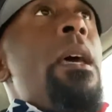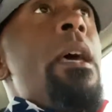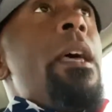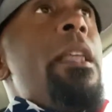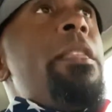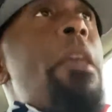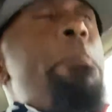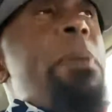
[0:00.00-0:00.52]

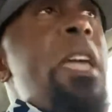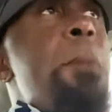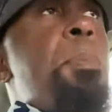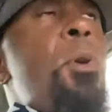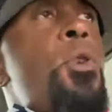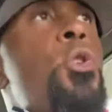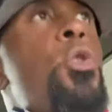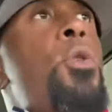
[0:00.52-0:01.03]
The
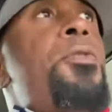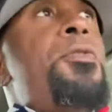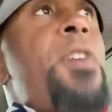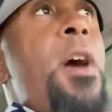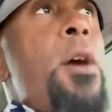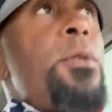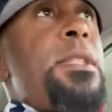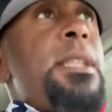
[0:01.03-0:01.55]
people who
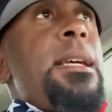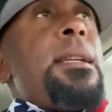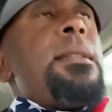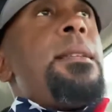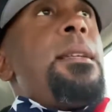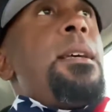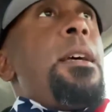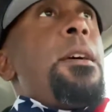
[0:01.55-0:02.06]
voted
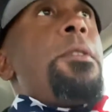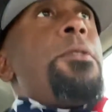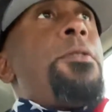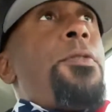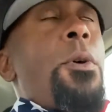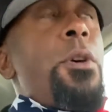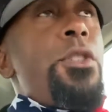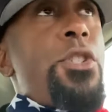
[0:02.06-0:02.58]

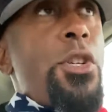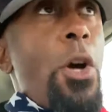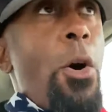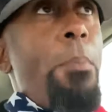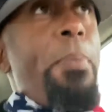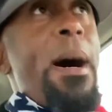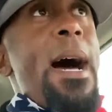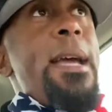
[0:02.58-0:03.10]
for Joe
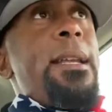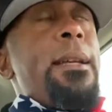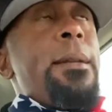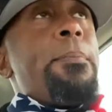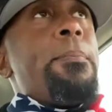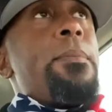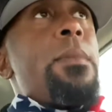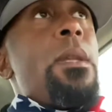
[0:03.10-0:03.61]
Biden
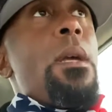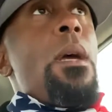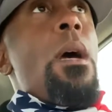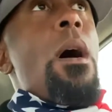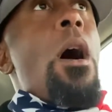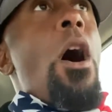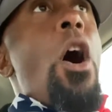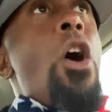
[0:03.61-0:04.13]

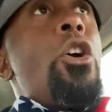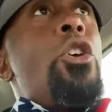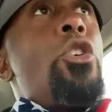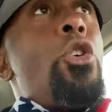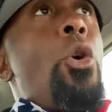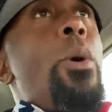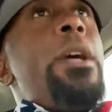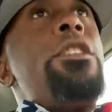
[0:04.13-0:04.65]
are
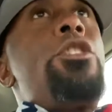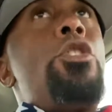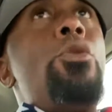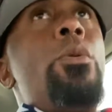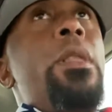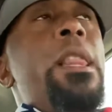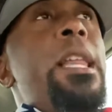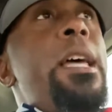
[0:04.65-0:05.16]
going to
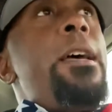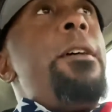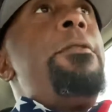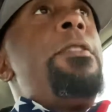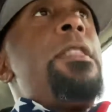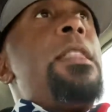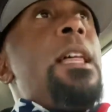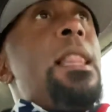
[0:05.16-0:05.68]
live
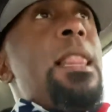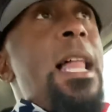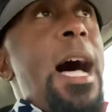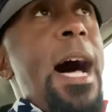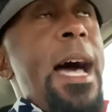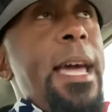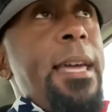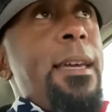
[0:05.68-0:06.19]
the
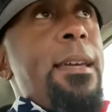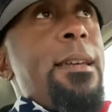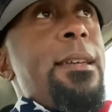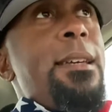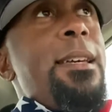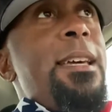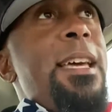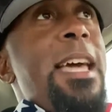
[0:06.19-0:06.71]
lie,
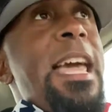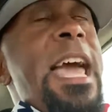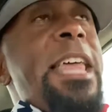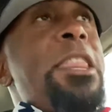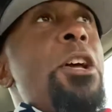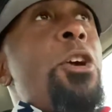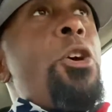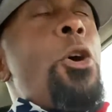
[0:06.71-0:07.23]

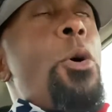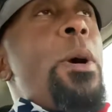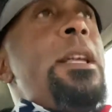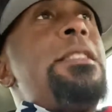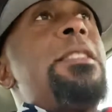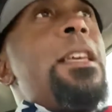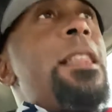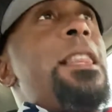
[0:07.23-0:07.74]
and they're going
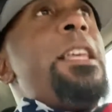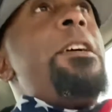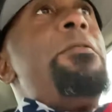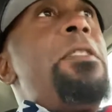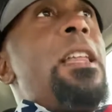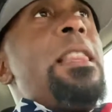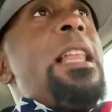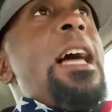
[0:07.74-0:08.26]
to live
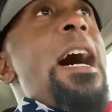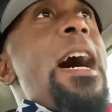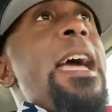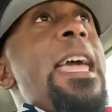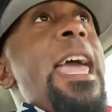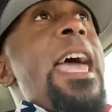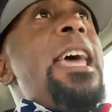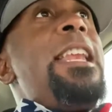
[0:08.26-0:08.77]
the lie
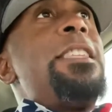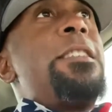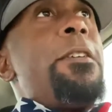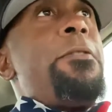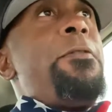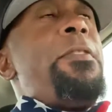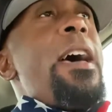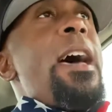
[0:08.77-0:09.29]
and its
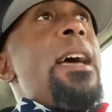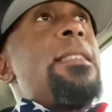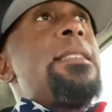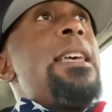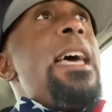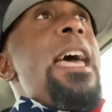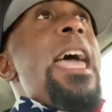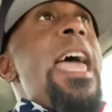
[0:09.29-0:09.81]
effect,
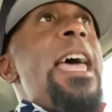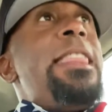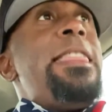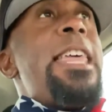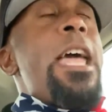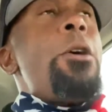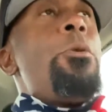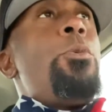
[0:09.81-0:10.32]
and
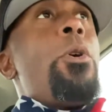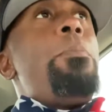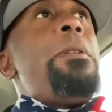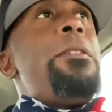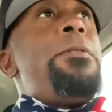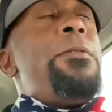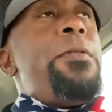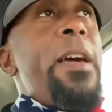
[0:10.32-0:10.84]
they will
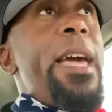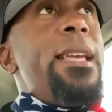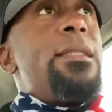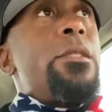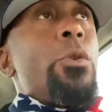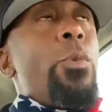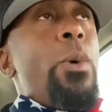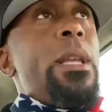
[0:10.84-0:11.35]
be
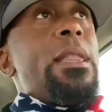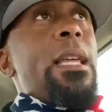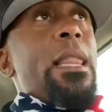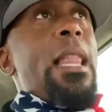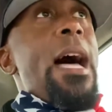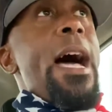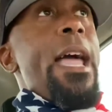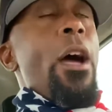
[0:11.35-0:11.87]
faced with the
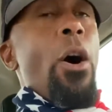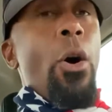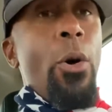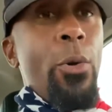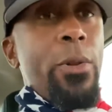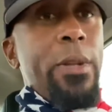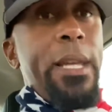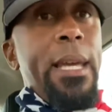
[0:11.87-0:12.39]
lie.
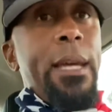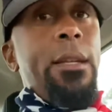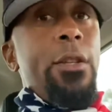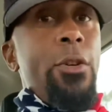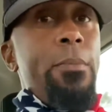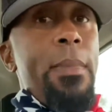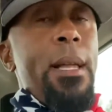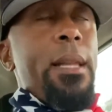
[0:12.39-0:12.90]
Only in
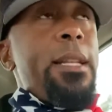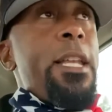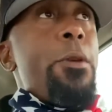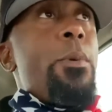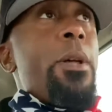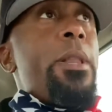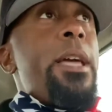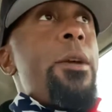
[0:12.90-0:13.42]
humility
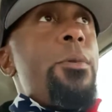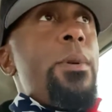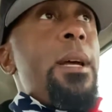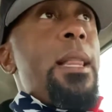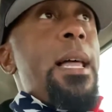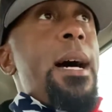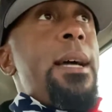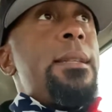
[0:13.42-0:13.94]
will they
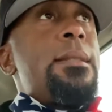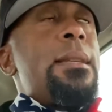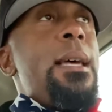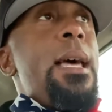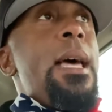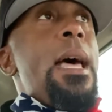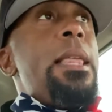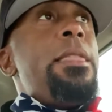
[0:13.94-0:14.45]
realize
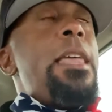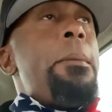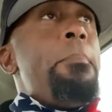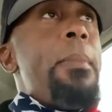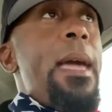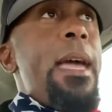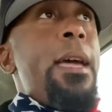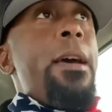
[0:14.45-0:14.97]
they
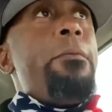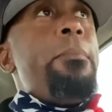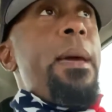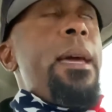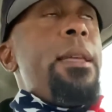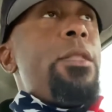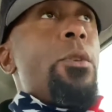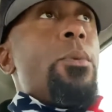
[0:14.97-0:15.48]
may have
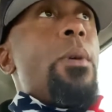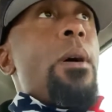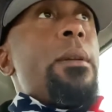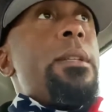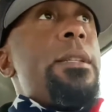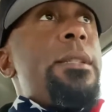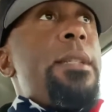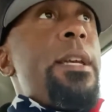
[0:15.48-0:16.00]
made the wrong
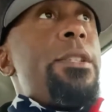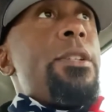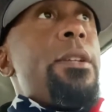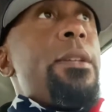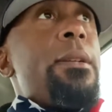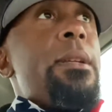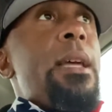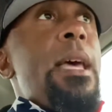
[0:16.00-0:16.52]
decision.
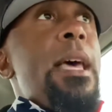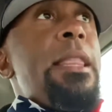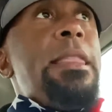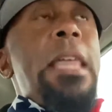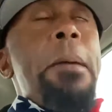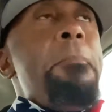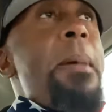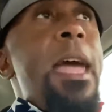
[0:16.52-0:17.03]

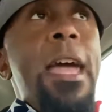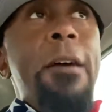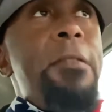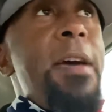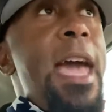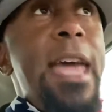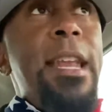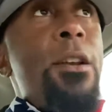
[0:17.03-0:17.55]
They may have
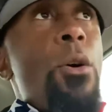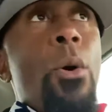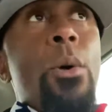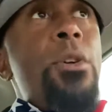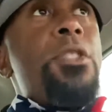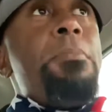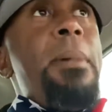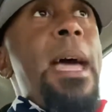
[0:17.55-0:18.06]
hated
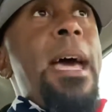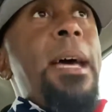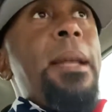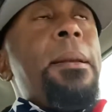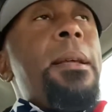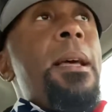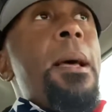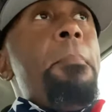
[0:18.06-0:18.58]
Orange
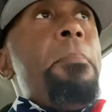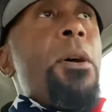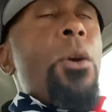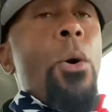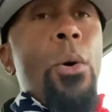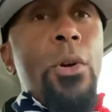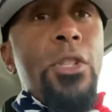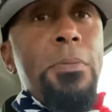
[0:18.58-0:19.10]
Man, but
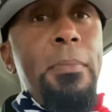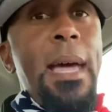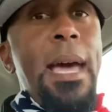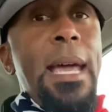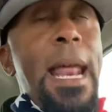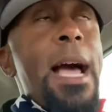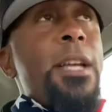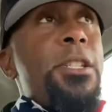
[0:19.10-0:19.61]
Orange
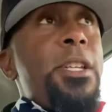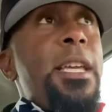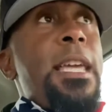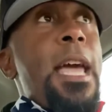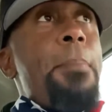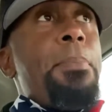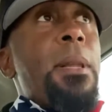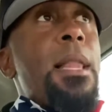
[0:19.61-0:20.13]
Man actually
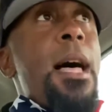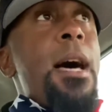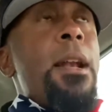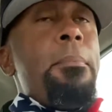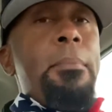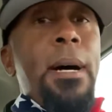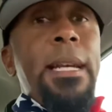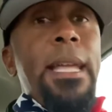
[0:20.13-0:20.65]
kept a lot of
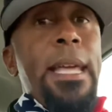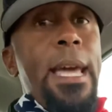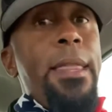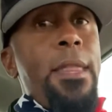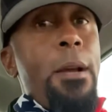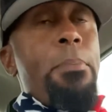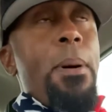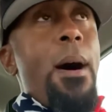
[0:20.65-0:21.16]
money in
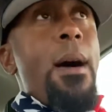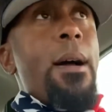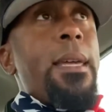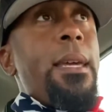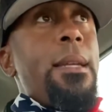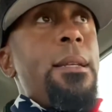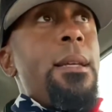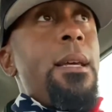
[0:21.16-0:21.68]
their pocket.